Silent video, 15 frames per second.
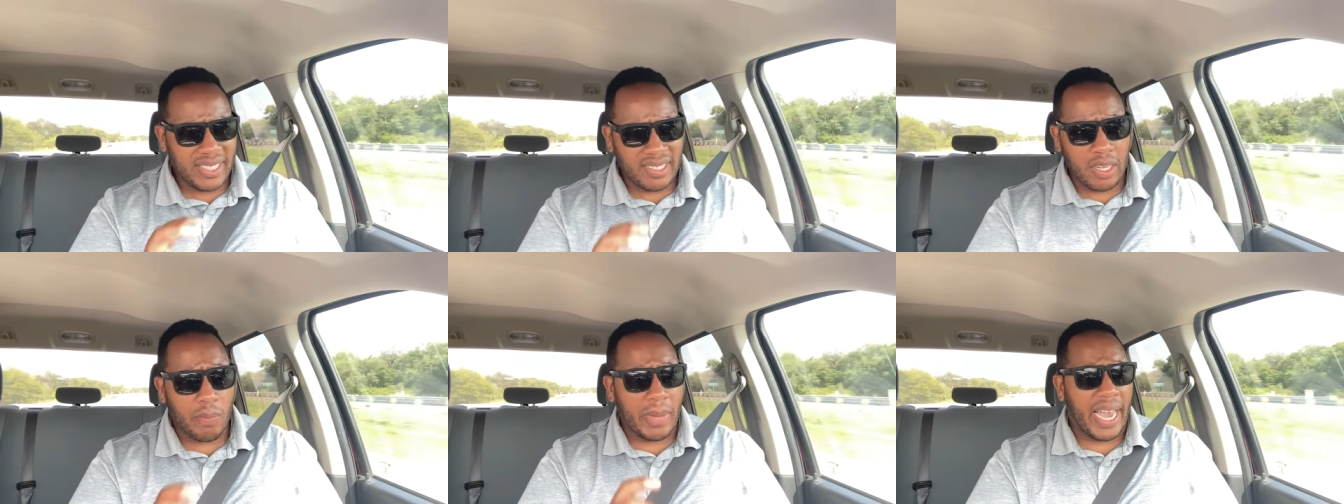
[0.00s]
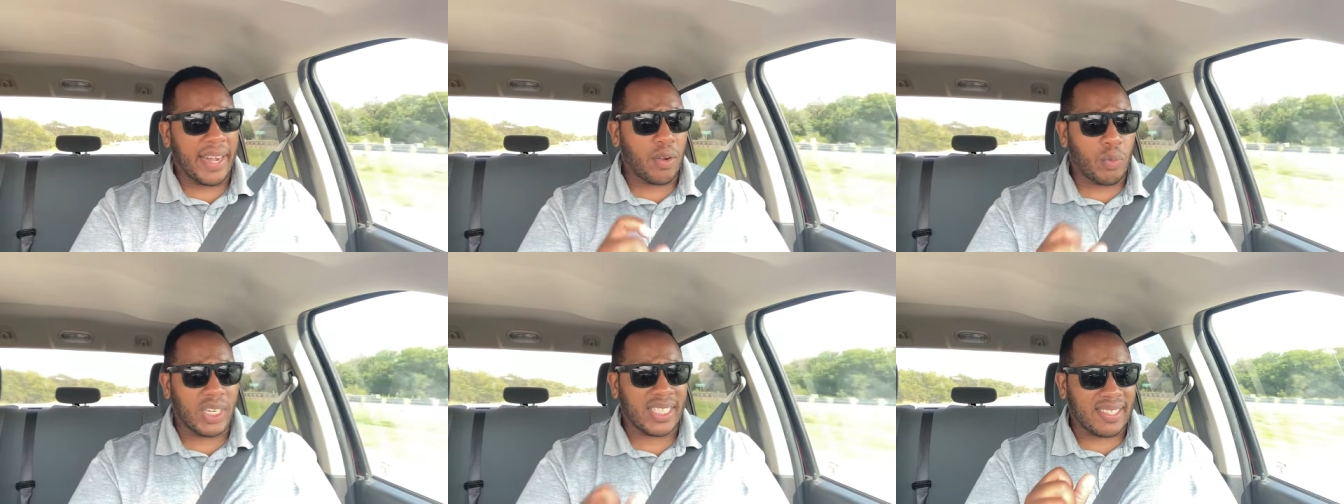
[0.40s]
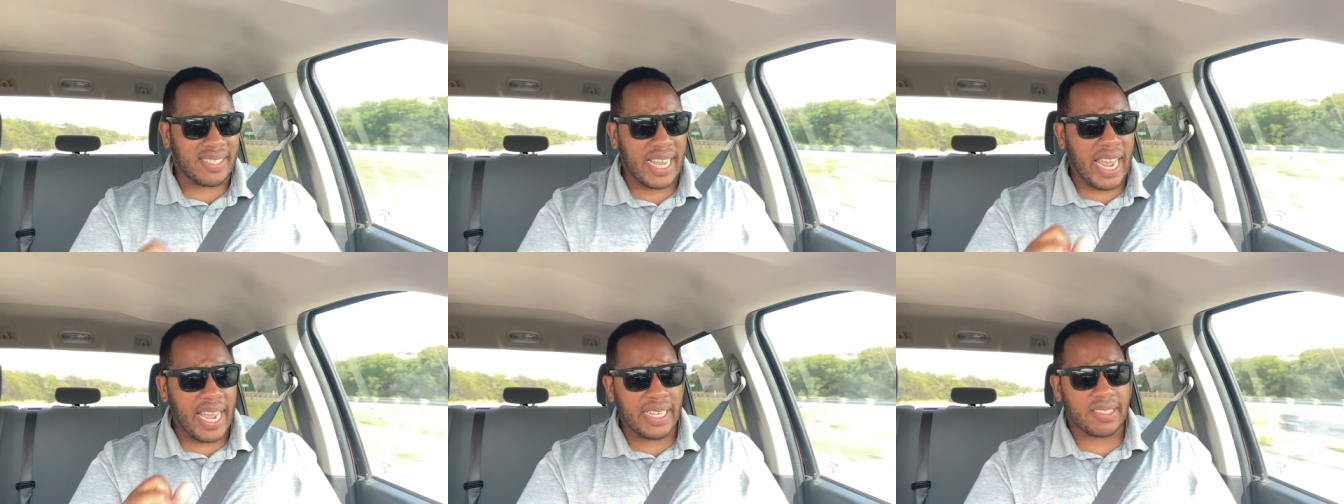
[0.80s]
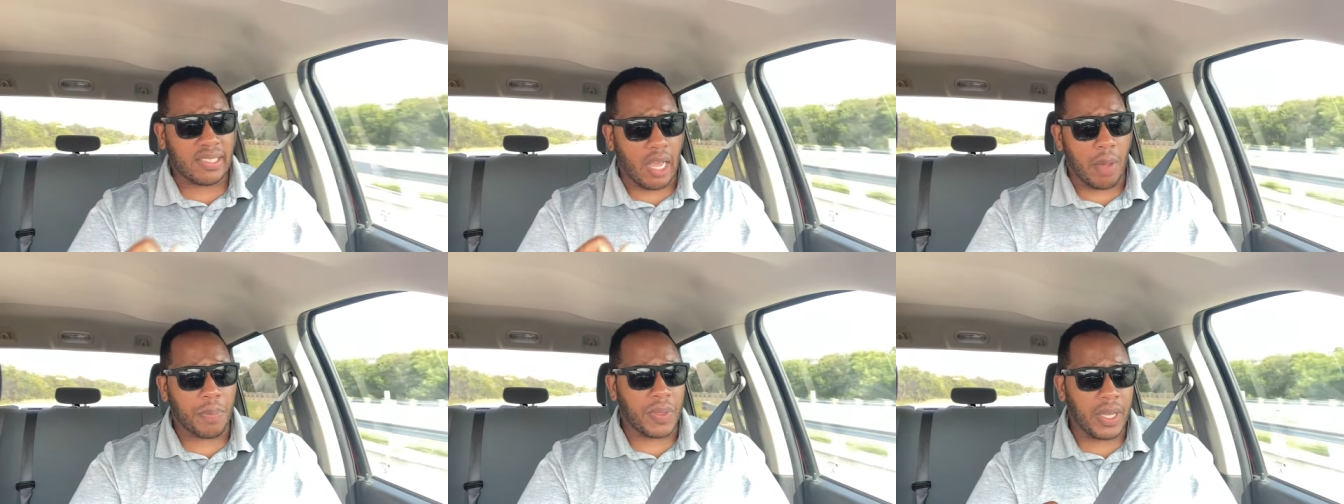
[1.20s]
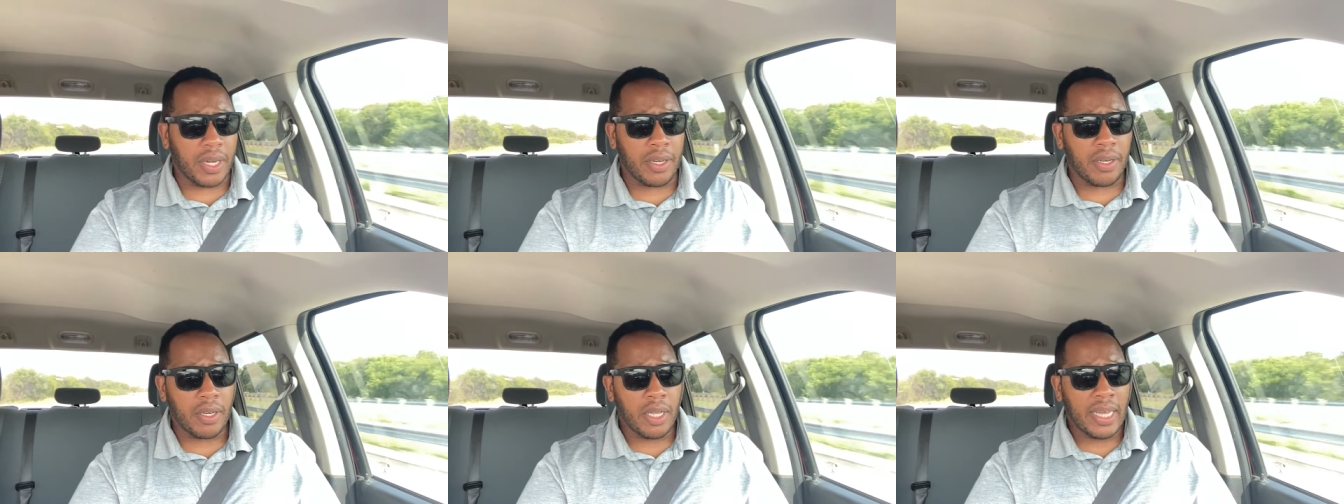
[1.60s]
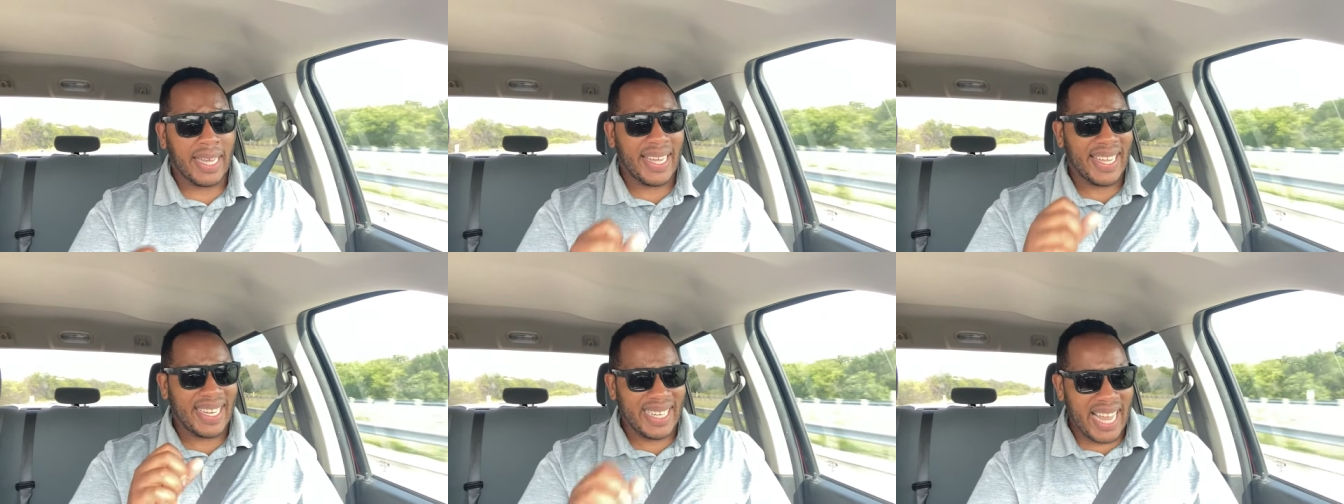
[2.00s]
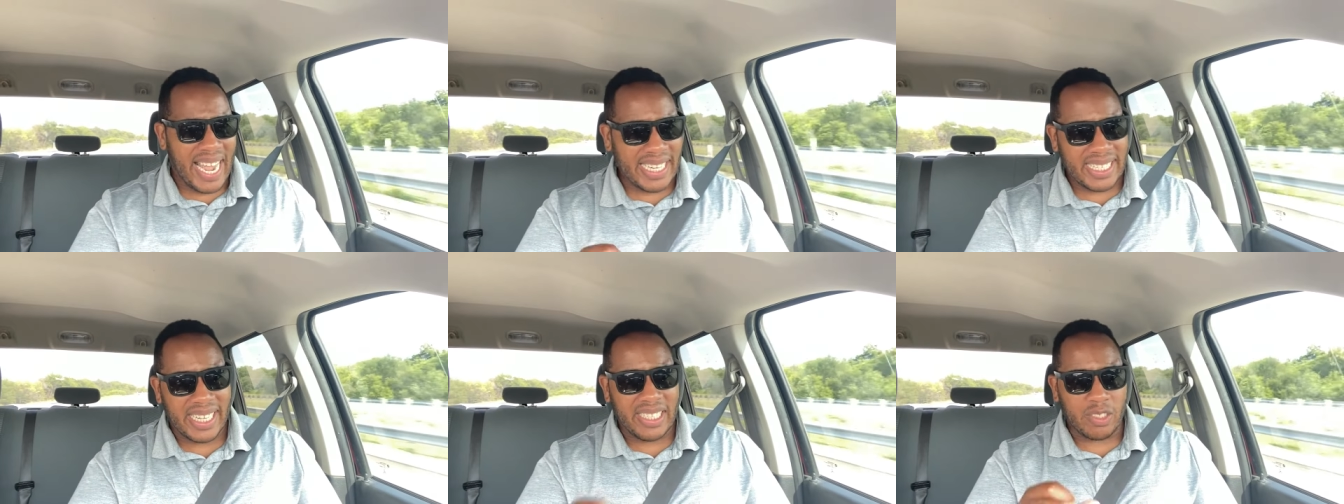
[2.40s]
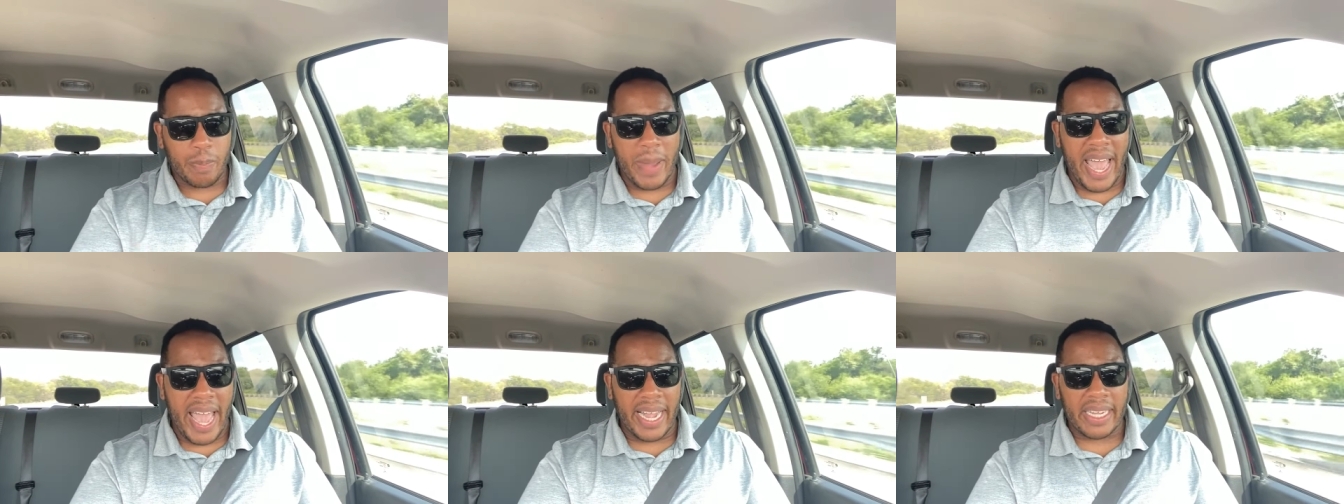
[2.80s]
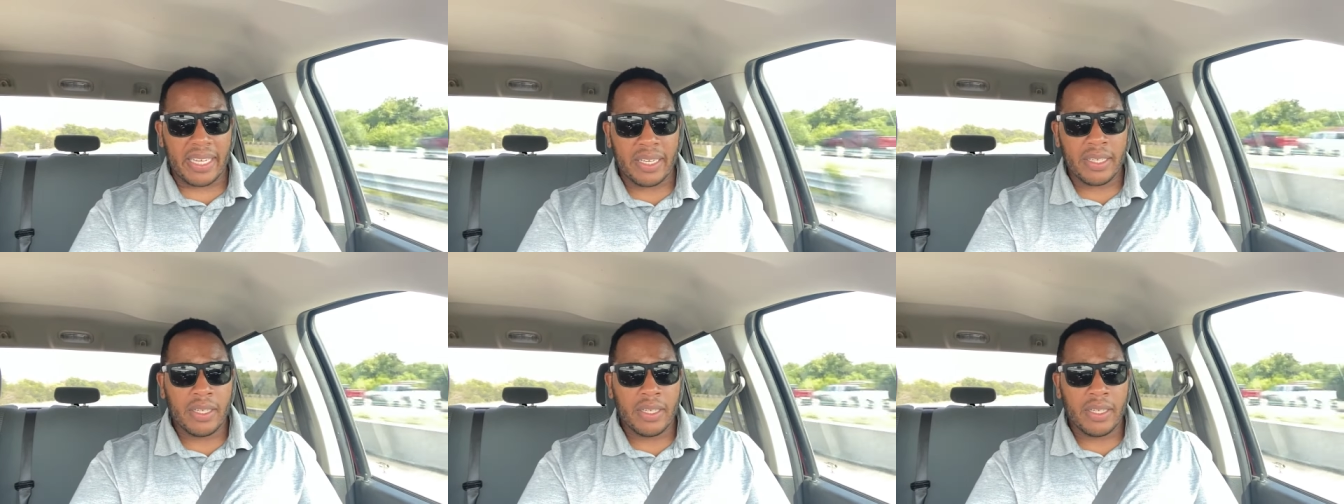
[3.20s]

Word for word: somebody would have said something like this back,